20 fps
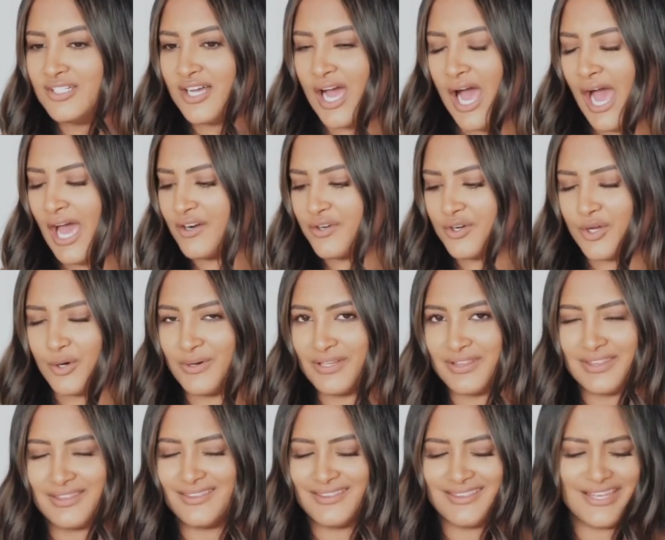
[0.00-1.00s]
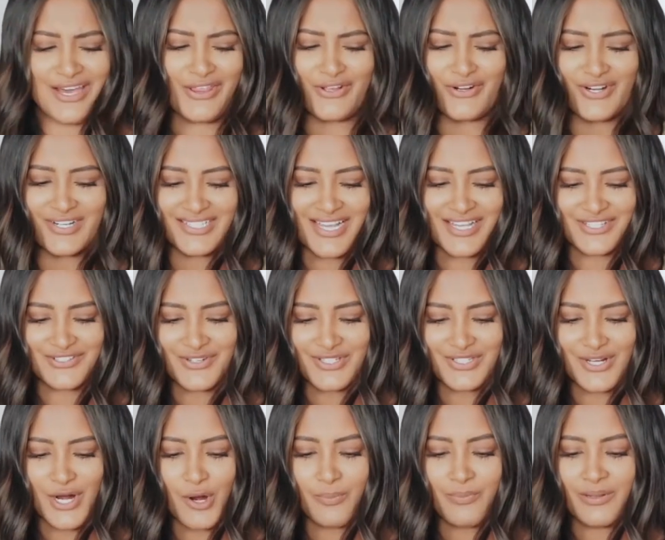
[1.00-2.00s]
I don't know what the other accessories
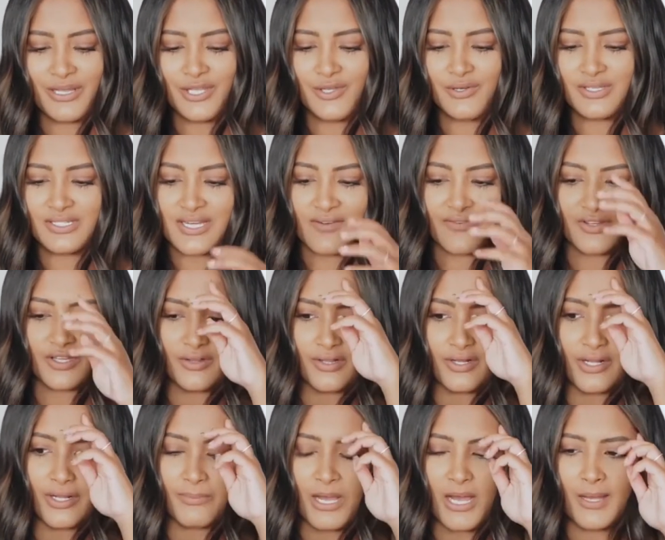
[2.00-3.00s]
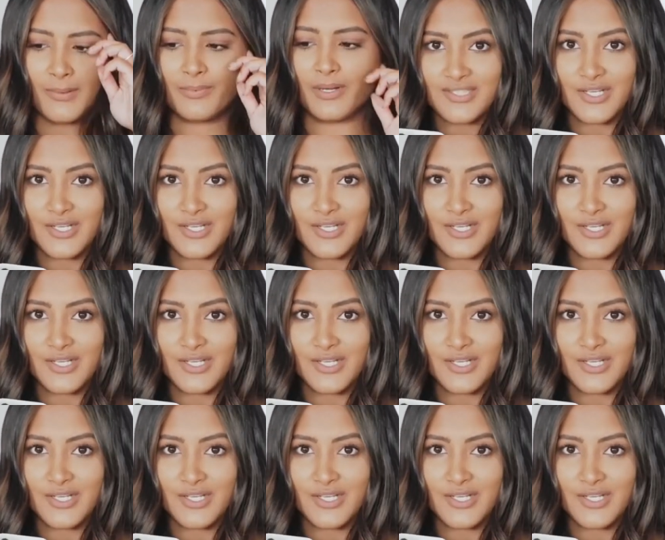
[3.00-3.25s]
are, but you can definitely look them up.